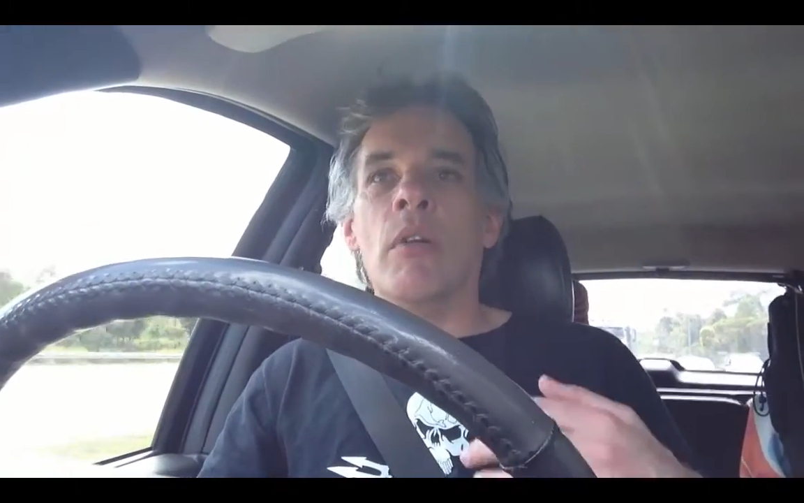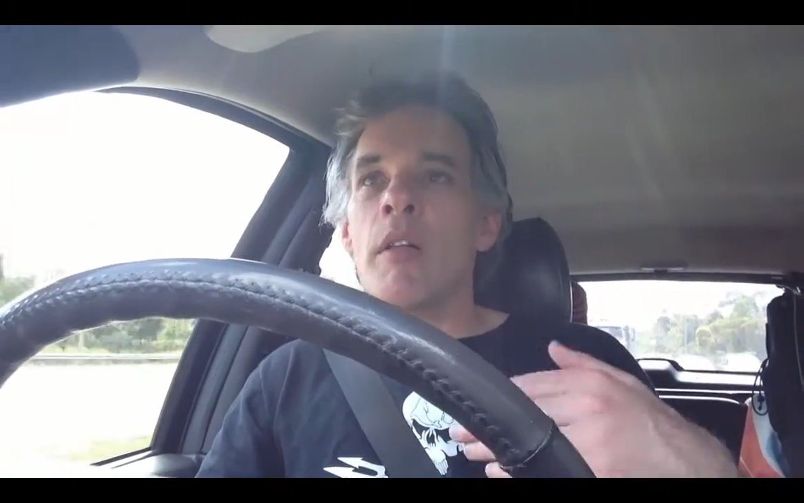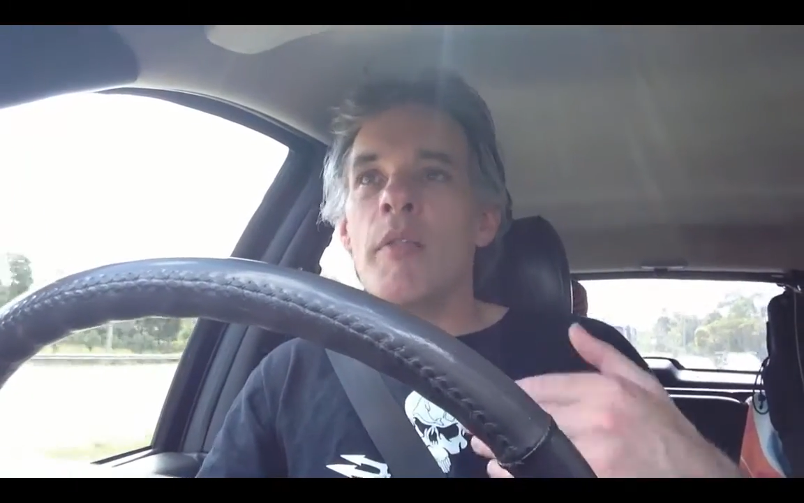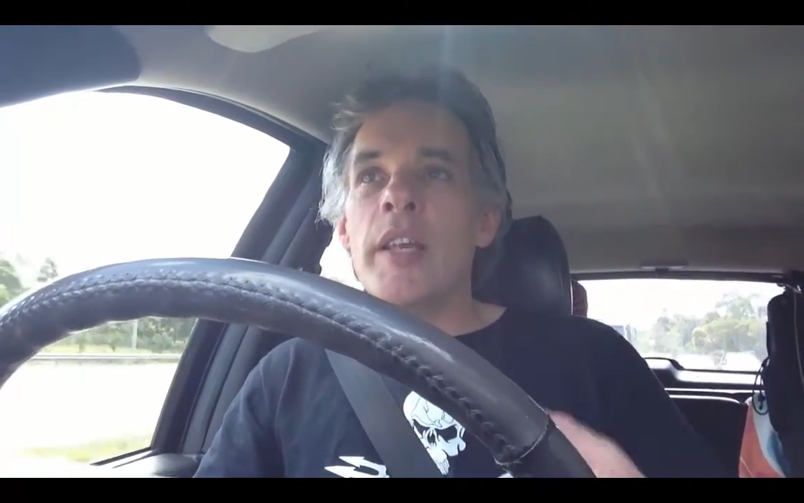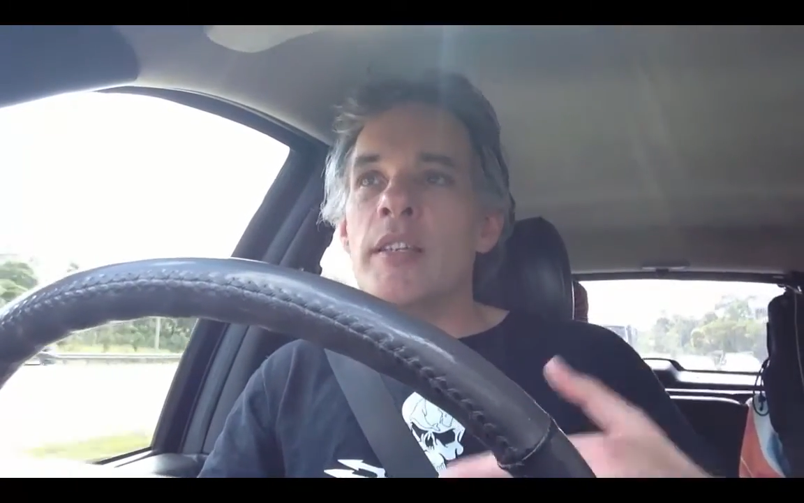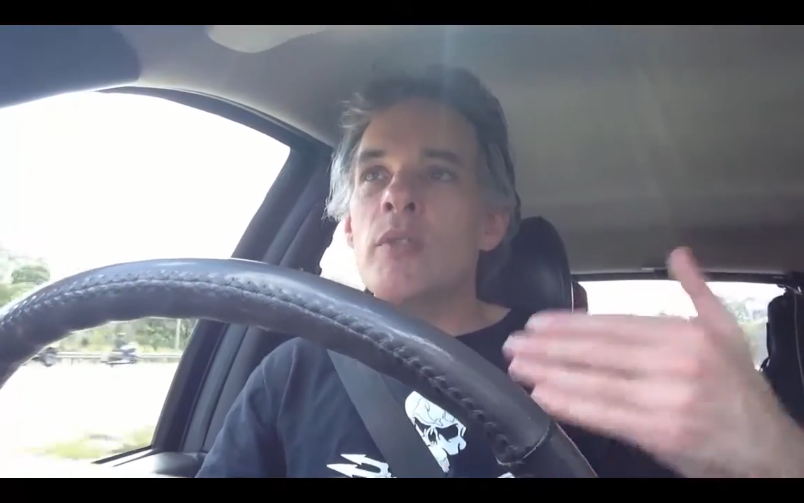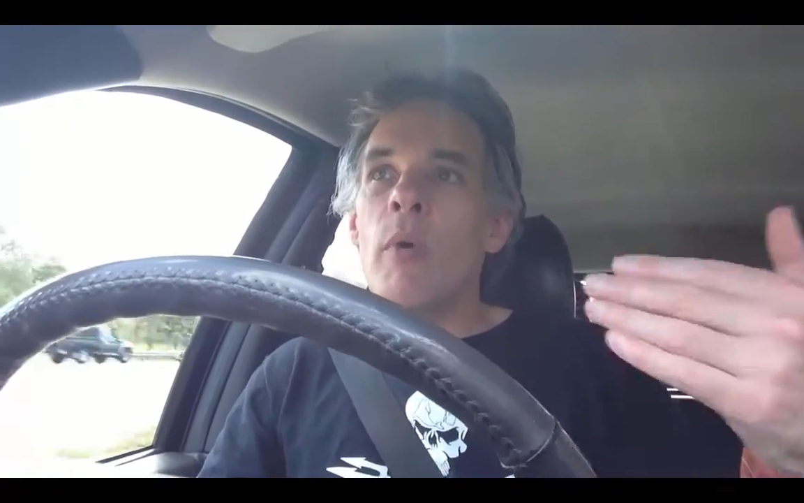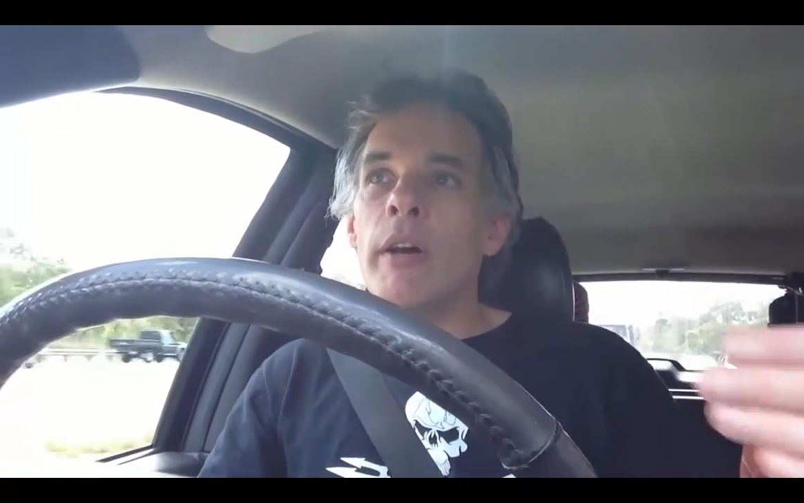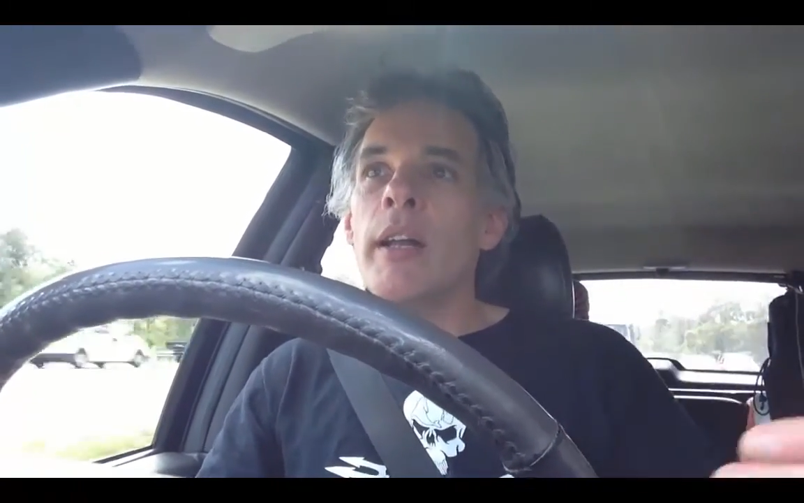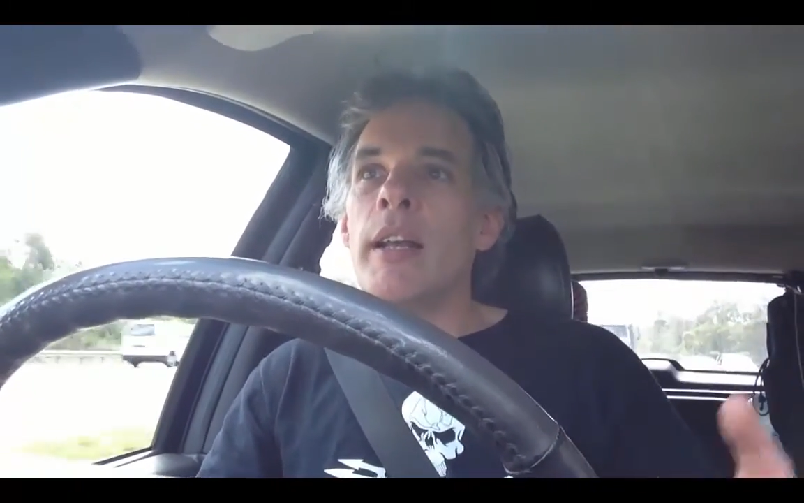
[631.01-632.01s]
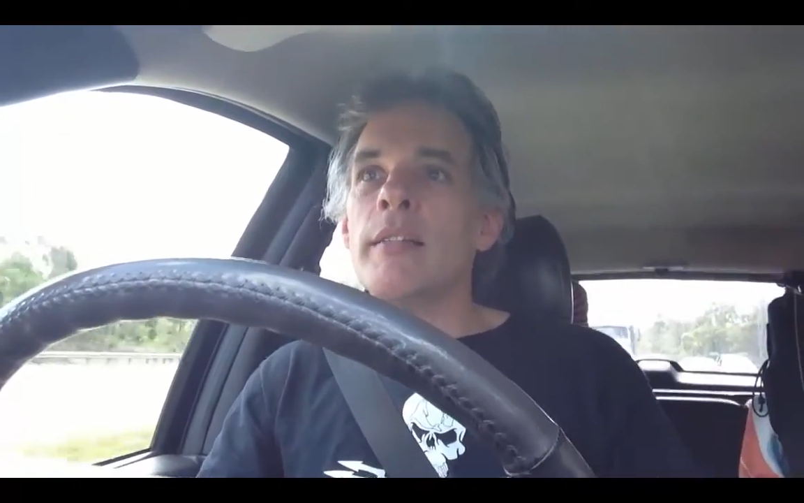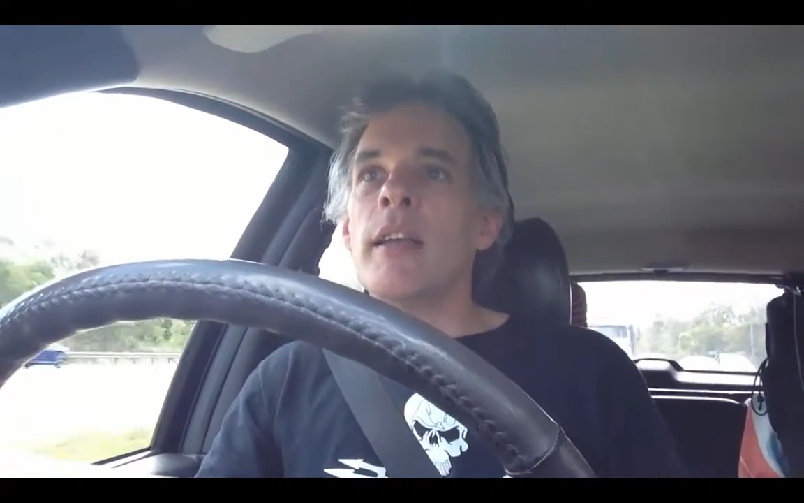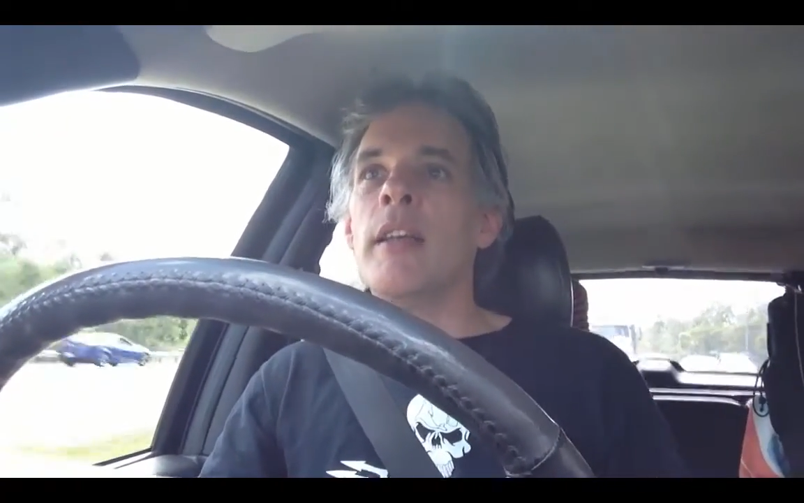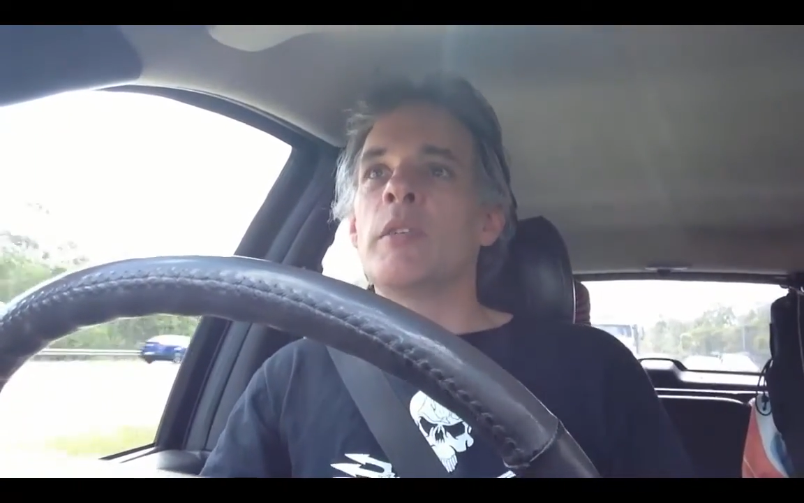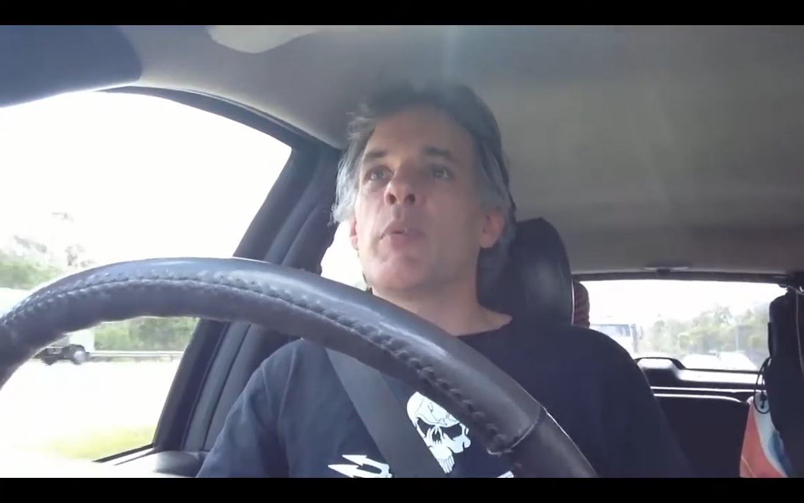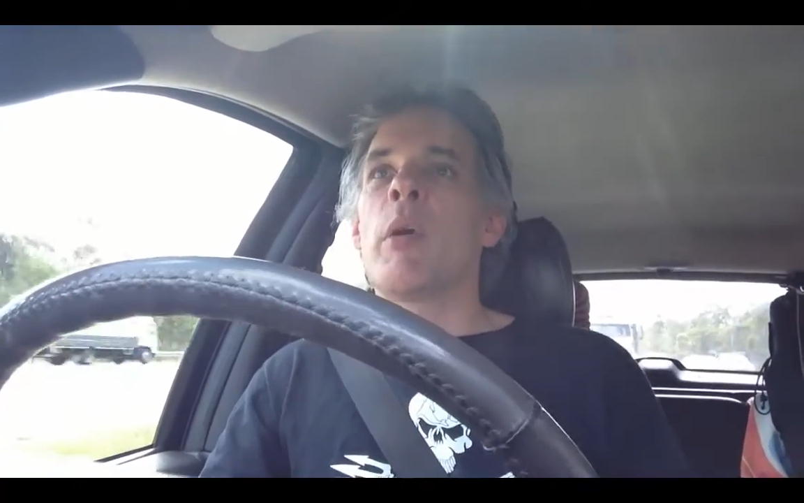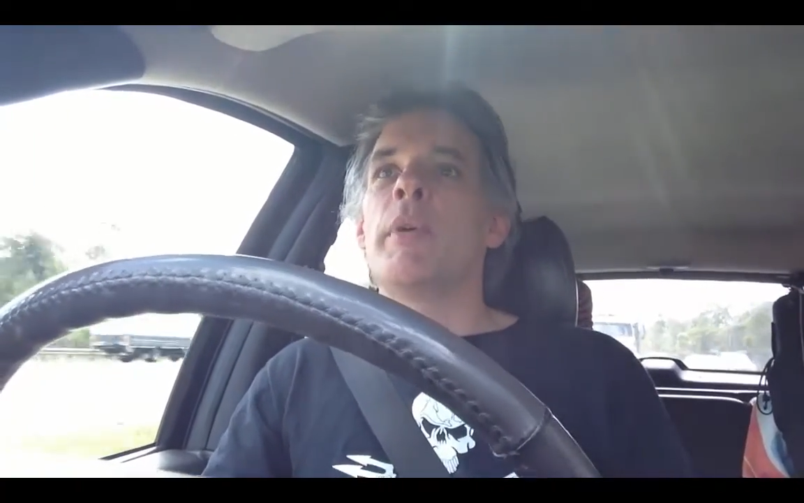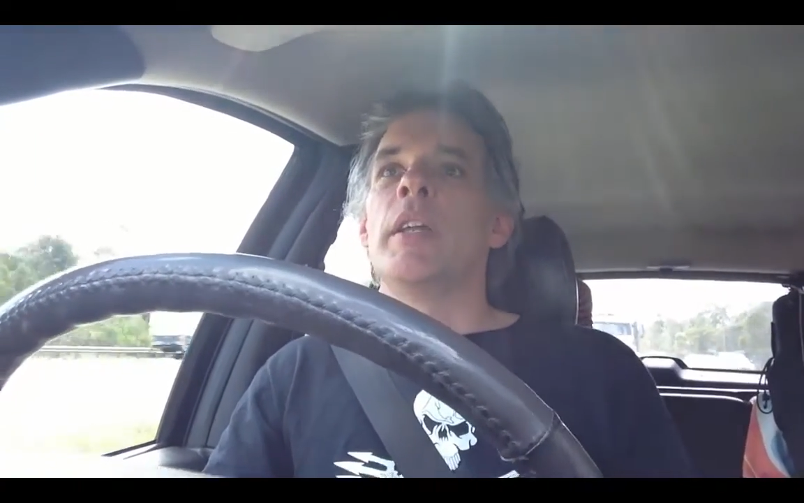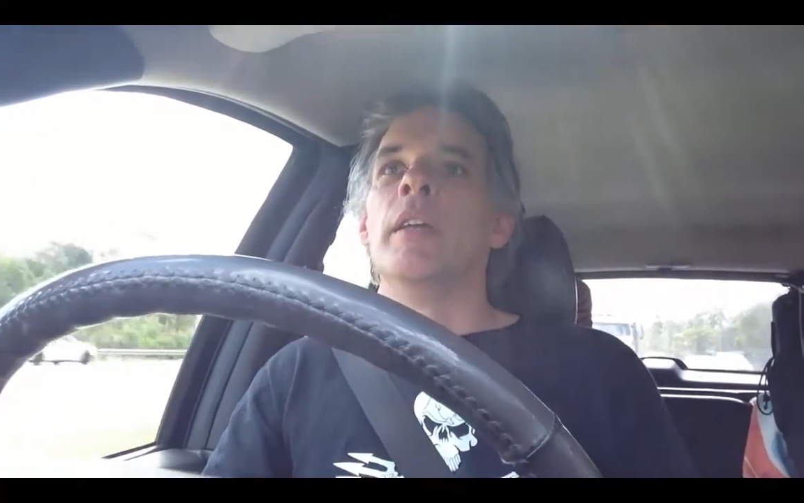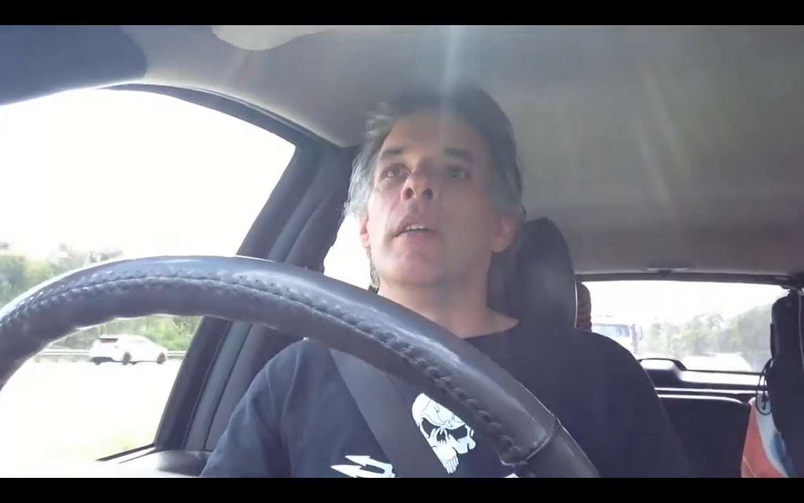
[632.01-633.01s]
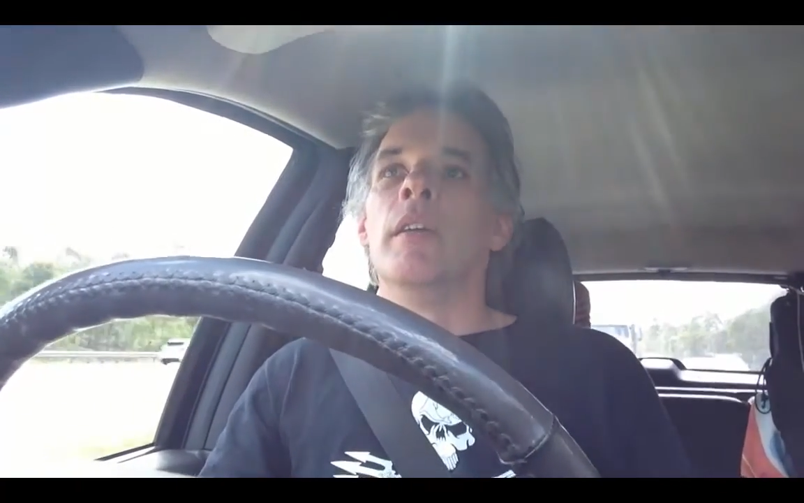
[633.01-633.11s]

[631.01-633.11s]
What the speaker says: This is what it is. It is property.